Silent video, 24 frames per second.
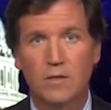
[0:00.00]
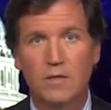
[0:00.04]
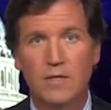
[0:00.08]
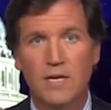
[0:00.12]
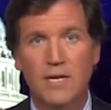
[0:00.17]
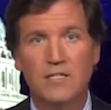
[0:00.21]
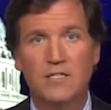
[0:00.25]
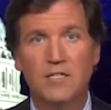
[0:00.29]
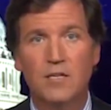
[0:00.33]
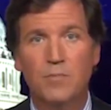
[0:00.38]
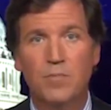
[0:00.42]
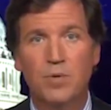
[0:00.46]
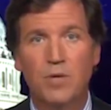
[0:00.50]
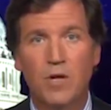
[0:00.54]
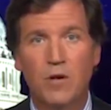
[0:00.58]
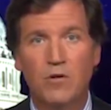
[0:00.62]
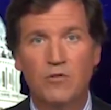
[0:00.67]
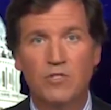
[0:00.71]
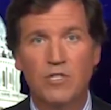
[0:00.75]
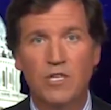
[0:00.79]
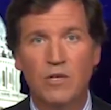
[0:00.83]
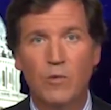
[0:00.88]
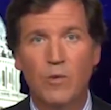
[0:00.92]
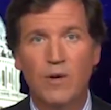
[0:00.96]
Nancy
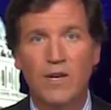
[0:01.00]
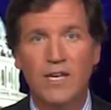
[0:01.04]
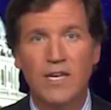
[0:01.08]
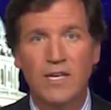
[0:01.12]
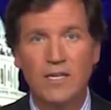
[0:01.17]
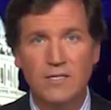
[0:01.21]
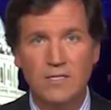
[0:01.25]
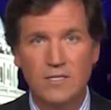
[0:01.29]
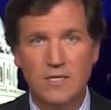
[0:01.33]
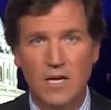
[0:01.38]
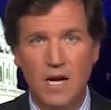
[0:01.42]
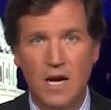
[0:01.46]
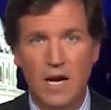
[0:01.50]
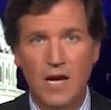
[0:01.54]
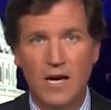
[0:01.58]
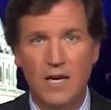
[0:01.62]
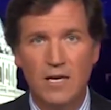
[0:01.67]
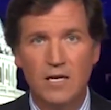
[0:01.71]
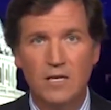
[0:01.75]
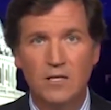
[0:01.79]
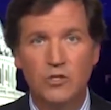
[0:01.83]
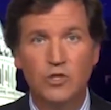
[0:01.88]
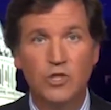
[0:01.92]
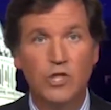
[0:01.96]
Pelosi, when
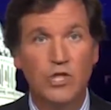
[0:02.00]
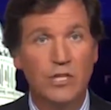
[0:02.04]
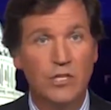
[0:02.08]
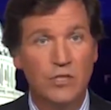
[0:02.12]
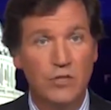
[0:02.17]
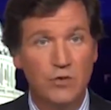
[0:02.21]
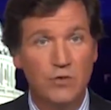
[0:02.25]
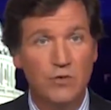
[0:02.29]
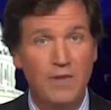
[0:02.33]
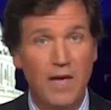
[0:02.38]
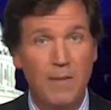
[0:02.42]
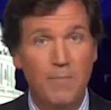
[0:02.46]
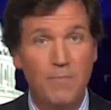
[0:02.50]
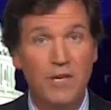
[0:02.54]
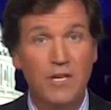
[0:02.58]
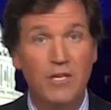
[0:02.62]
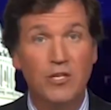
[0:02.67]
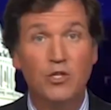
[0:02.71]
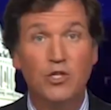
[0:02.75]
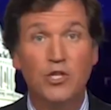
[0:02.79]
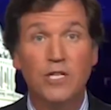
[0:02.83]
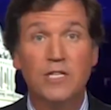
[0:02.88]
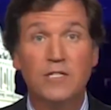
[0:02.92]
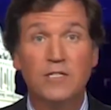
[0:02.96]
inside, she can do that
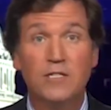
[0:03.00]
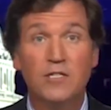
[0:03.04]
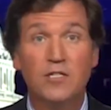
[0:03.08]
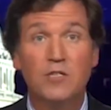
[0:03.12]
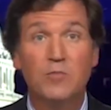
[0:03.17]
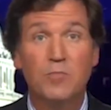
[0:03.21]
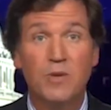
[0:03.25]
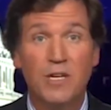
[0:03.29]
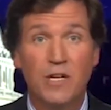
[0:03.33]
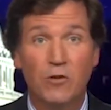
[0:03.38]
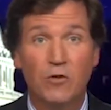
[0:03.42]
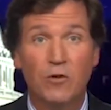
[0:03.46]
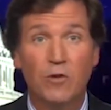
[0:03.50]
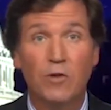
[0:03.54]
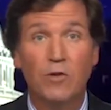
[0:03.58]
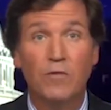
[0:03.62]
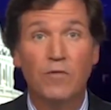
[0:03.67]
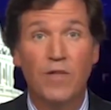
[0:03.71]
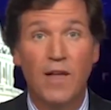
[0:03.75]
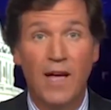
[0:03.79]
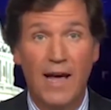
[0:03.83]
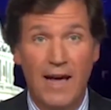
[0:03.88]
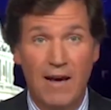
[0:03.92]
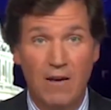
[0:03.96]
because she is the Speaker of
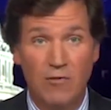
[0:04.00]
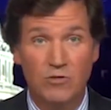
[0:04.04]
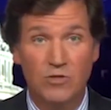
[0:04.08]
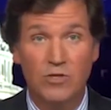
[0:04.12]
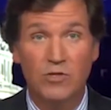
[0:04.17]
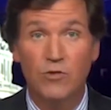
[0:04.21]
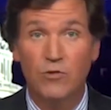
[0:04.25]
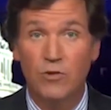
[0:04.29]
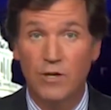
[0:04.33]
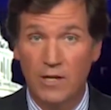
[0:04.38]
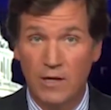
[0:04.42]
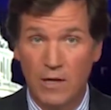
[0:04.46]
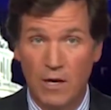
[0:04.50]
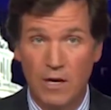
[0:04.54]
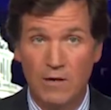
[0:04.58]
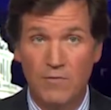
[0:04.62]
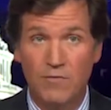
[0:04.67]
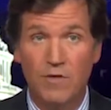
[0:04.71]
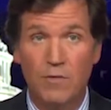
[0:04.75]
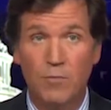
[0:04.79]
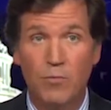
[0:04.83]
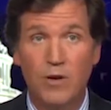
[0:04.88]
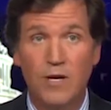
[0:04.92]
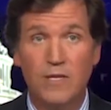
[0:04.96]
the House, third in line
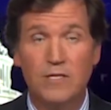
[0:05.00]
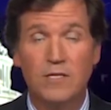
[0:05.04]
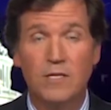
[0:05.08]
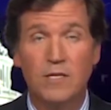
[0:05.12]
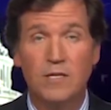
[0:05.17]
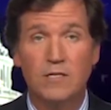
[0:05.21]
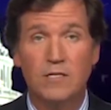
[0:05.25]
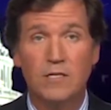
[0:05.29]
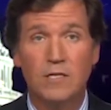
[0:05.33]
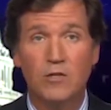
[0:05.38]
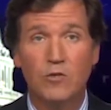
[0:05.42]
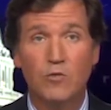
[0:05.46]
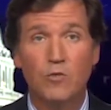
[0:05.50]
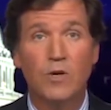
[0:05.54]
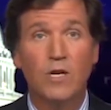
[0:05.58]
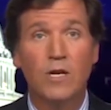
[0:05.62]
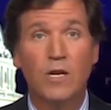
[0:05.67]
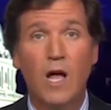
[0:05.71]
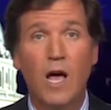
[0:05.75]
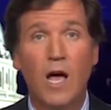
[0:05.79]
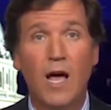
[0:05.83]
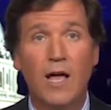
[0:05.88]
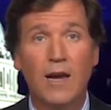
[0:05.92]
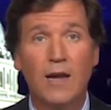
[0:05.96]
to the presidency. You
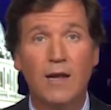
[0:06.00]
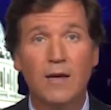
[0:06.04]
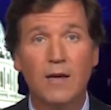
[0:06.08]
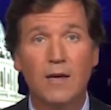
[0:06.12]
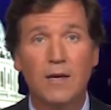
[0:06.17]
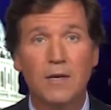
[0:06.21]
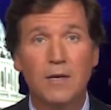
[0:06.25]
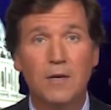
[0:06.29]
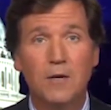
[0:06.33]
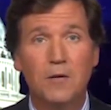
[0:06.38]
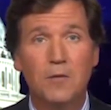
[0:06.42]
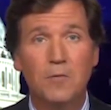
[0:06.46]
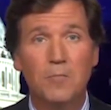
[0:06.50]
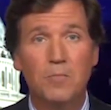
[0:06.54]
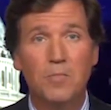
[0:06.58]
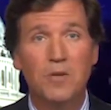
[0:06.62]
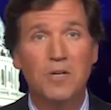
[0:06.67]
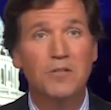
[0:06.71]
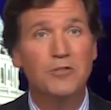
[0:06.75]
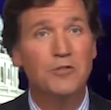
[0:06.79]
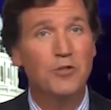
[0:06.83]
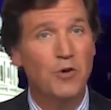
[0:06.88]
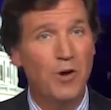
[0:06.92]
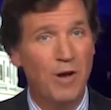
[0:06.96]
cannot
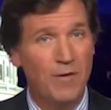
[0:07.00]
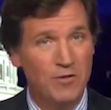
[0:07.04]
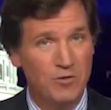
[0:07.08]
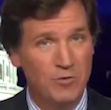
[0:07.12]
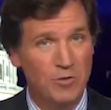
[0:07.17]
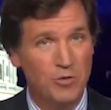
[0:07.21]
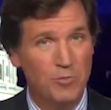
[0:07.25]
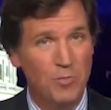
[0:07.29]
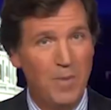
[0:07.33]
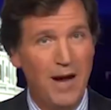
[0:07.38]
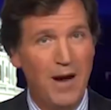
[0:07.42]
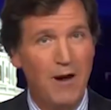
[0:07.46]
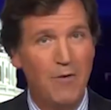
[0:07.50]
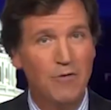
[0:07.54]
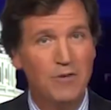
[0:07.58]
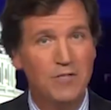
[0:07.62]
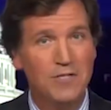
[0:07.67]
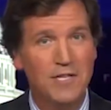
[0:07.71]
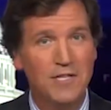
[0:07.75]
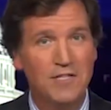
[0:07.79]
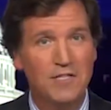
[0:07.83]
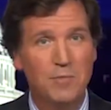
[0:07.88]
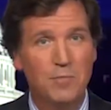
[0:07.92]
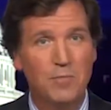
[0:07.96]
because you don't have as much power
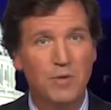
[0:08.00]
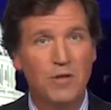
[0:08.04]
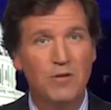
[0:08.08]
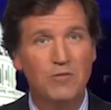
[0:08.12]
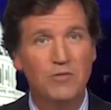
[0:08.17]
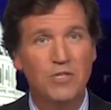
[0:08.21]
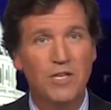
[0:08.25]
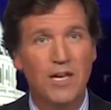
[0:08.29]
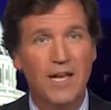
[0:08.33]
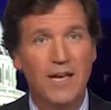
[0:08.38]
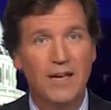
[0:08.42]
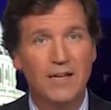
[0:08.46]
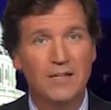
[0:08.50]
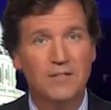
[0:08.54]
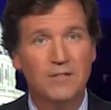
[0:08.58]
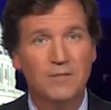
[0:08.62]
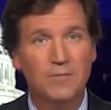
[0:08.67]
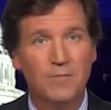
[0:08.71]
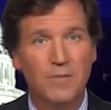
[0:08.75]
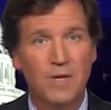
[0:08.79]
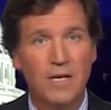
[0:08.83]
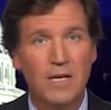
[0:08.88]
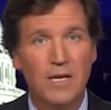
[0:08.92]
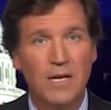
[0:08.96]
as Nancy Pelosi has.
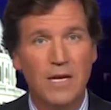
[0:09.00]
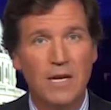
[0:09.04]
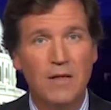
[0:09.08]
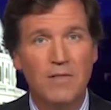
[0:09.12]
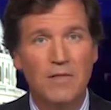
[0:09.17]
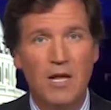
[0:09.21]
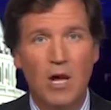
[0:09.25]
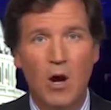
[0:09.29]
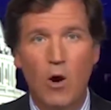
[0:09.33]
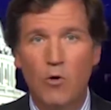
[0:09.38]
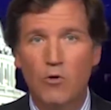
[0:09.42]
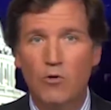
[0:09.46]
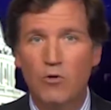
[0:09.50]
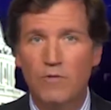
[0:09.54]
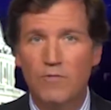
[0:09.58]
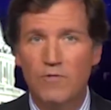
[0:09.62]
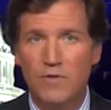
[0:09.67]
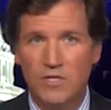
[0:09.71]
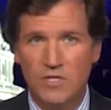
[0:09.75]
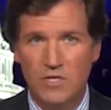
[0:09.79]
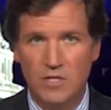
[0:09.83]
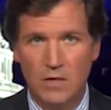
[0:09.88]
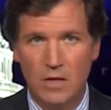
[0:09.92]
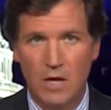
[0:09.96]
The owner of
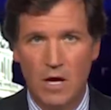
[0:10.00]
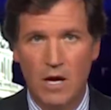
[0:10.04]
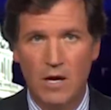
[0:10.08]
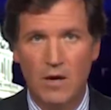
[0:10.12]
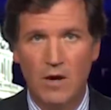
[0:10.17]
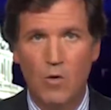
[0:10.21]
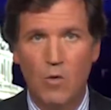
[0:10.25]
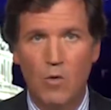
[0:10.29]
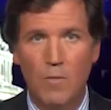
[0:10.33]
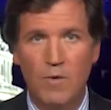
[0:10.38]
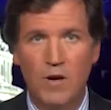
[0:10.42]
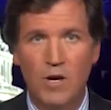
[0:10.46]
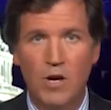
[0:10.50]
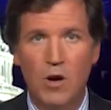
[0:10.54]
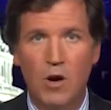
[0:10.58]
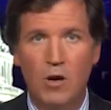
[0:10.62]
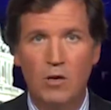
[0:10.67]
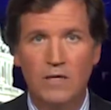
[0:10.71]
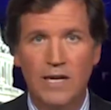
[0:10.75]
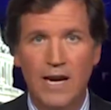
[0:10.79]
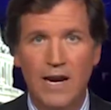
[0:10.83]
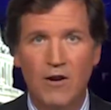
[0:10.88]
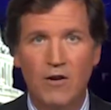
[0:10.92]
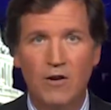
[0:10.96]
the salon, a woman
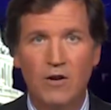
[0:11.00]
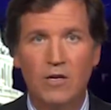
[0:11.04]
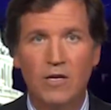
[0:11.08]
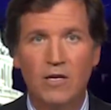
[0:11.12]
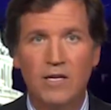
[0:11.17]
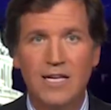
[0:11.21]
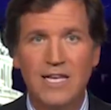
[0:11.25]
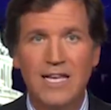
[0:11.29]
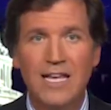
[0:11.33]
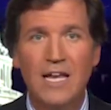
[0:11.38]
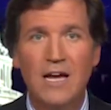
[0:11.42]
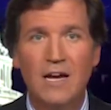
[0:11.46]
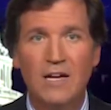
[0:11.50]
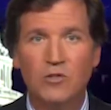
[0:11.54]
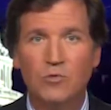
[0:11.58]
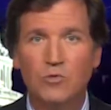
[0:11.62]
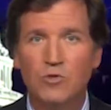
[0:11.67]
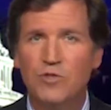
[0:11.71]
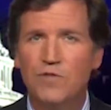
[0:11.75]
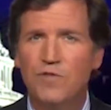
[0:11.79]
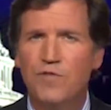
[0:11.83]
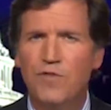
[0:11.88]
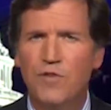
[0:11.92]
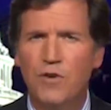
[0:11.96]
called Erica Kious,
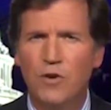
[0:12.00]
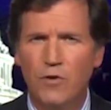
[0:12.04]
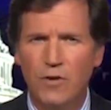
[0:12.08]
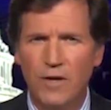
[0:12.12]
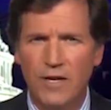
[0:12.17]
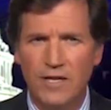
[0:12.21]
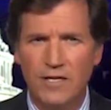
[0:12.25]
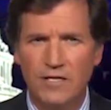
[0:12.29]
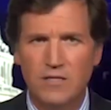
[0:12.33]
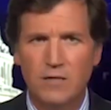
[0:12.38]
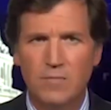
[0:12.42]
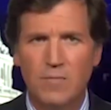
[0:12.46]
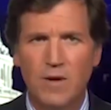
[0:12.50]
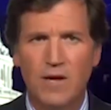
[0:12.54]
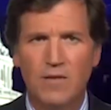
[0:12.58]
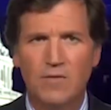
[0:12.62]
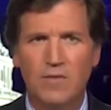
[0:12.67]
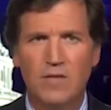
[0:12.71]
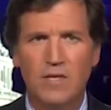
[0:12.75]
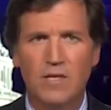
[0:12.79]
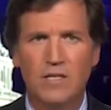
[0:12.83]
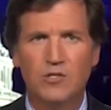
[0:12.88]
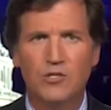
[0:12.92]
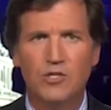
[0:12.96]
was furious about
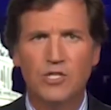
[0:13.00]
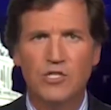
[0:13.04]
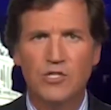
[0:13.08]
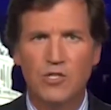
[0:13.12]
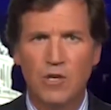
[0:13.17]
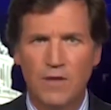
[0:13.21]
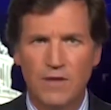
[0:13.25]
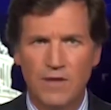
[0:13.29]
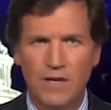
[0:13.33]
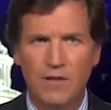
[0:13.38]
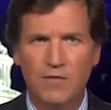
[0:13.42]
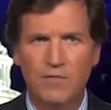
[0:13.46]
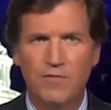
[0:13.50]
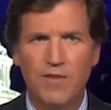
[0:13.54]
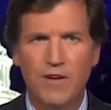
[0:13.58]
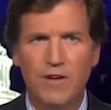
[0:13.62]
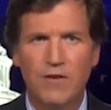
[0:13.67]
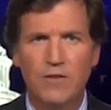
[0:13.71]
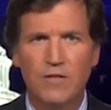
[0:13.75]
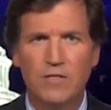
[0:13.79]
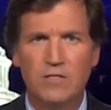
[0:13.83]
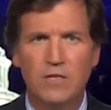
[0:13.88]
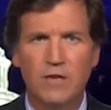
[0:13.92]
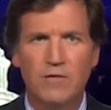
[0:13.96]
this. She saw the
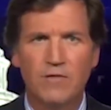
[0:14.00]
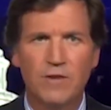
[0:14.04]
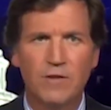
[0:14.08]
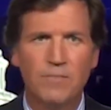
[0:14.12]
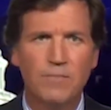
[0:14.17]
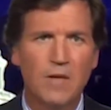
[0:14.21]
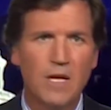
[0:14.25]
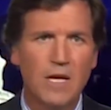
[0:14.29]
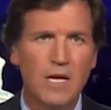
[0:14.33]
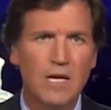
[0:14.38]
unfairness of it.